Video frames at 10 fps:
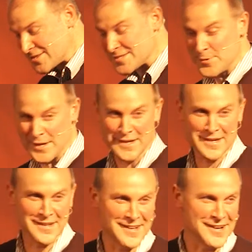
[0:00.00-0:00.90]
this
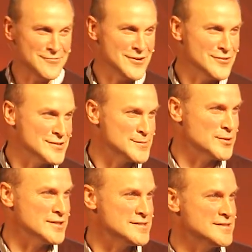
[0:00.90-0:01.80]
week, a few of us
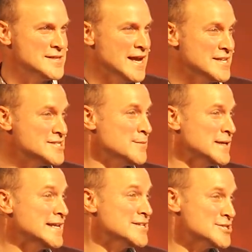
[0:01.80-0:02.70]
were at the
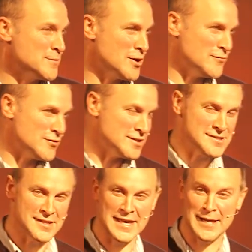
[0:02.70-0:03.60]
HDB Leadership
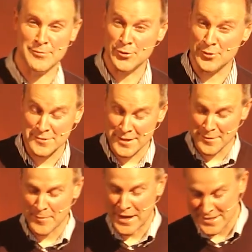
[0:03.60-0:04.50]
Conference in the Albert Hall. It was an
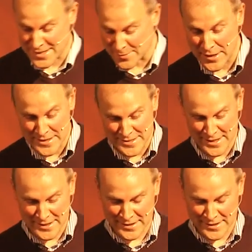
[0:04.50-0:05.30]
amazing, amazing